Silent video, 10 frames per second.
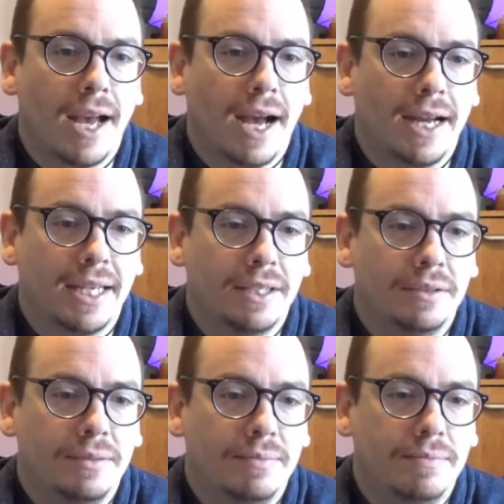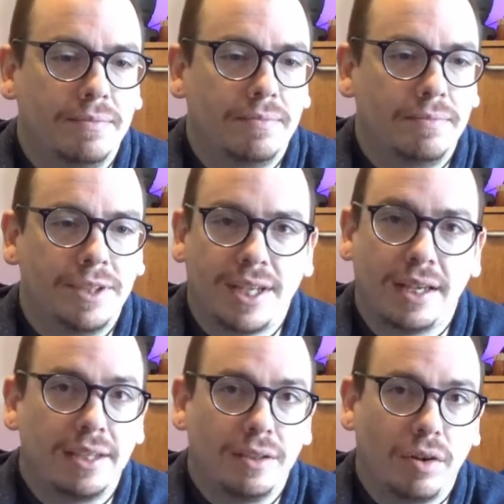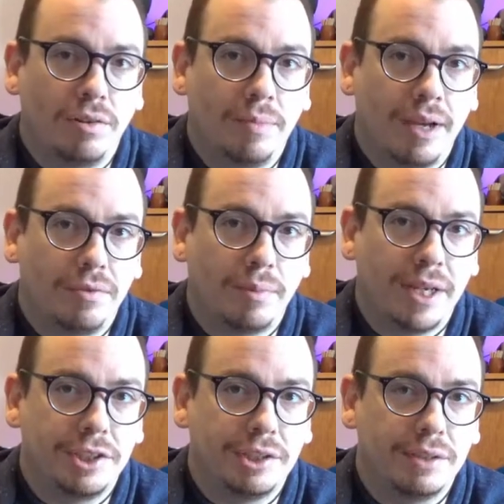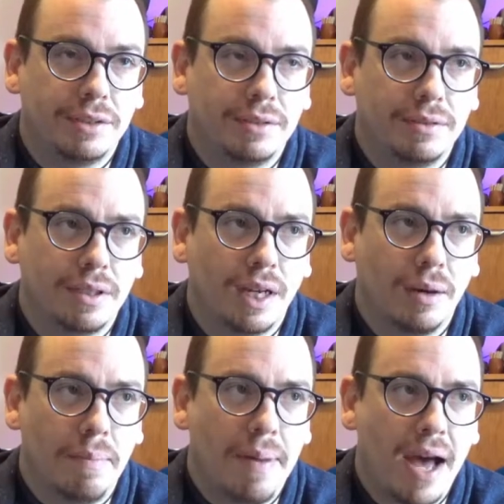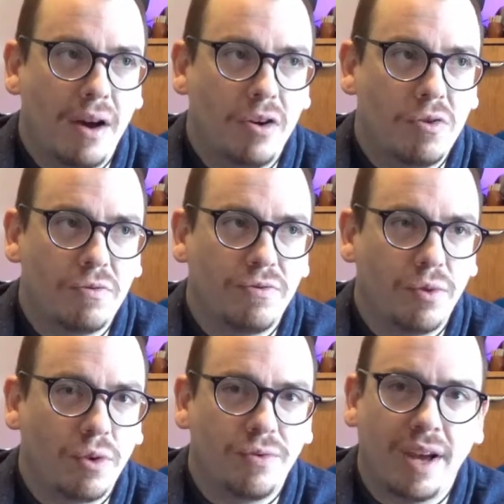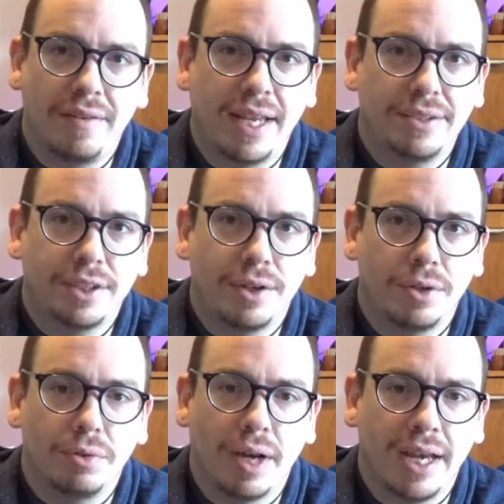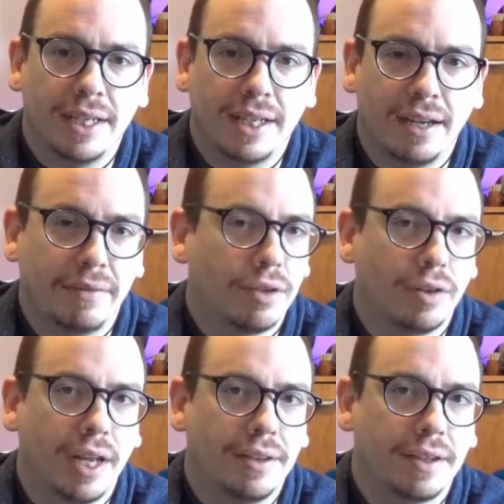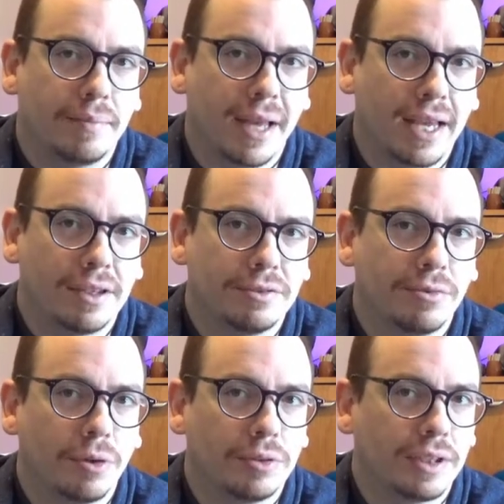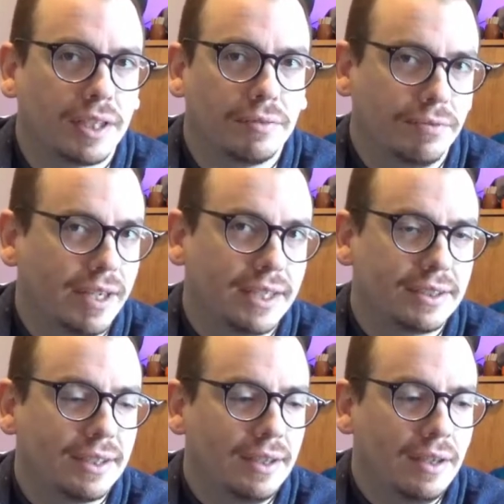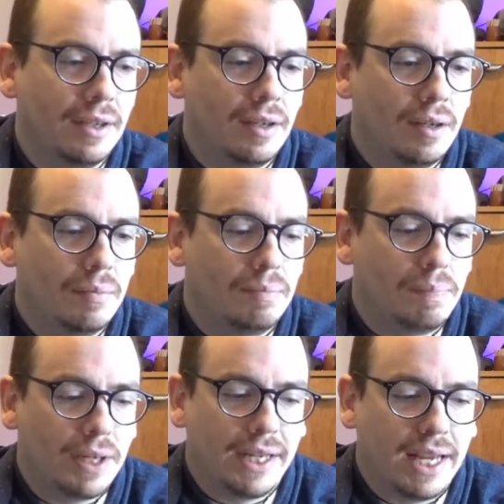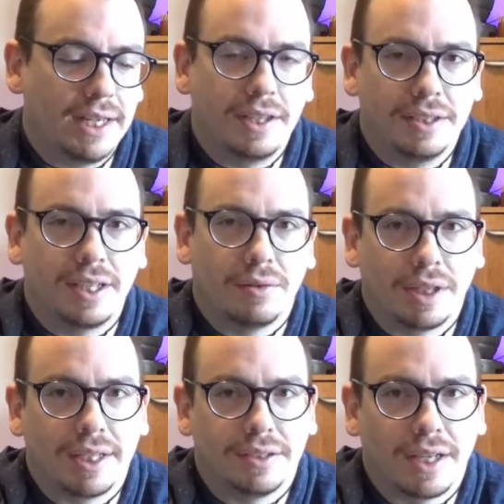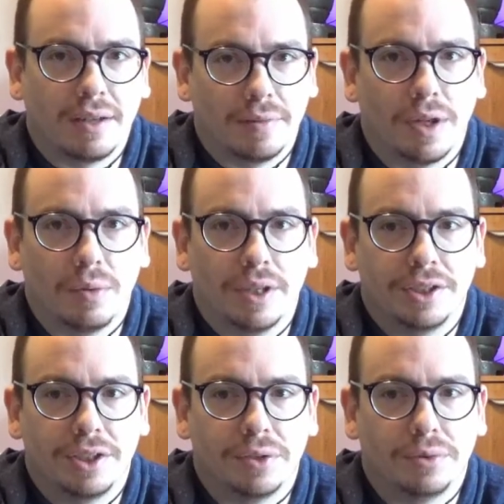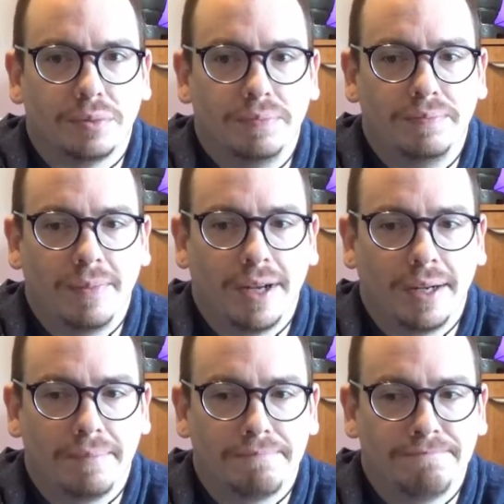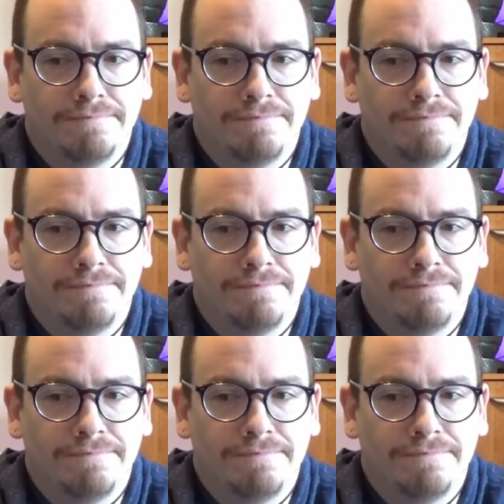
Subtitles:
I sent in all of my information about 4 or 5 days ago, and I haven't heard anything back as far as like a fix. But again, it does sound like it's kind of a known issue. But